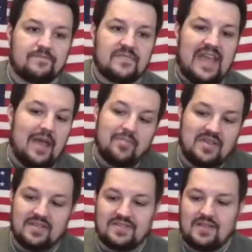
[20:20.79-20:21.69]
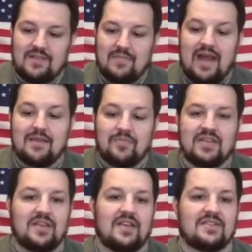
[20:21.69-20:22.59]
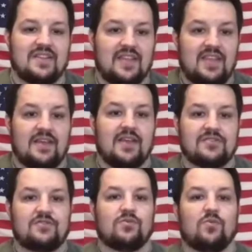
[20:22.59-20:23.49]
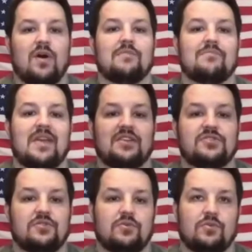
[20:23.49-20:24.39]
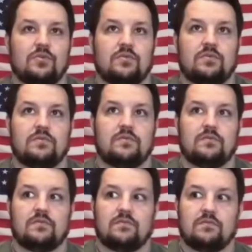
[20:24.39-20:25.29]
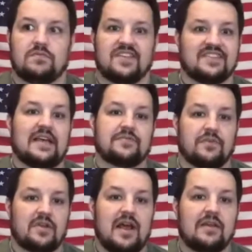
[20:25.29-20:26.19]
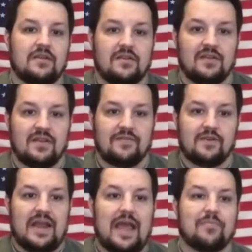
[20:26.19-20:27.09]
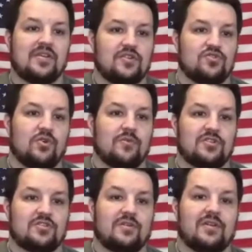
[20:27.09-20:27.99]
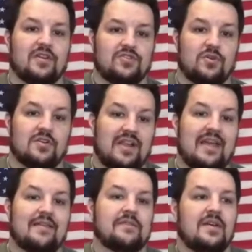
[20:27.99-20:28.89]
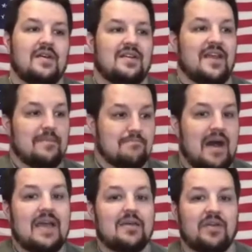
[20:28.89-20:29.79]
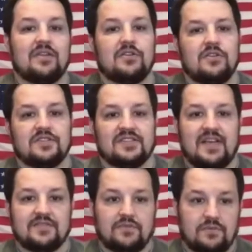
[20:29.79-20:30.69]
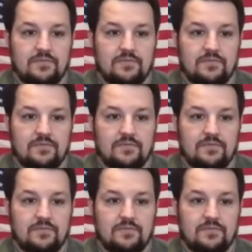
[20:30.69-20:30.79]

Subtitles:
Happiness, in my opinion, is the key as to what makes you successful or not. If you're happy and enjoy what you're doing and enjoy your life, then in my opinion, you're successful.